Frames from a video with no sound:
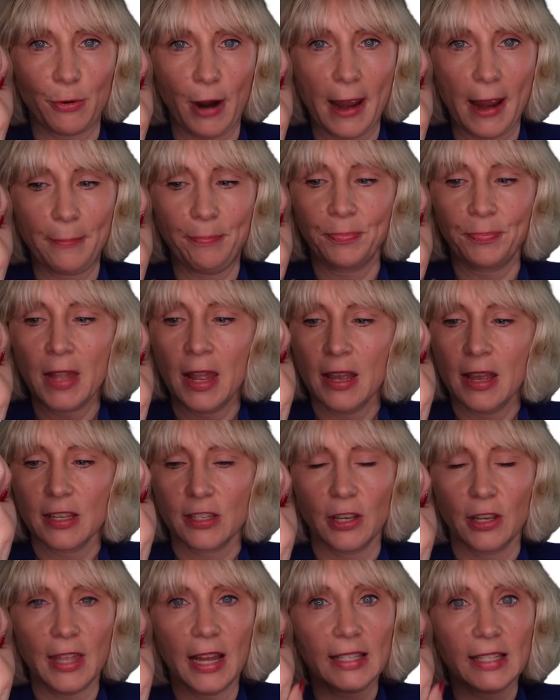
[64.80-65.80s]
brain.
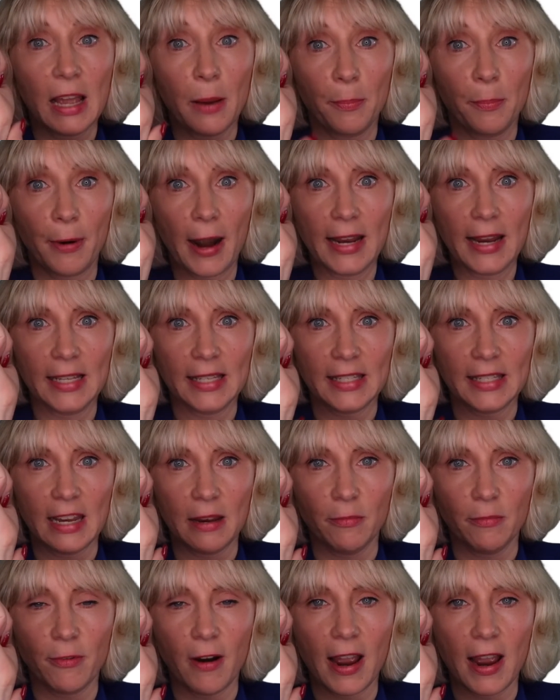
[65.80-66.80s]
So that's our brain
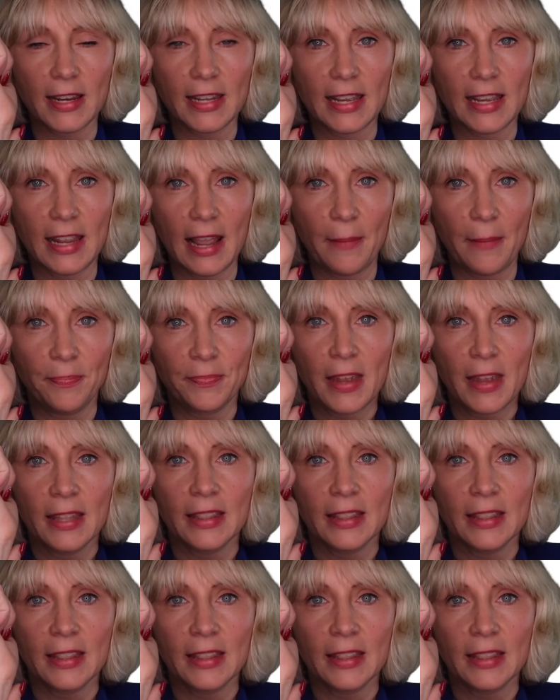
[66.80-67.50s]
stem right here.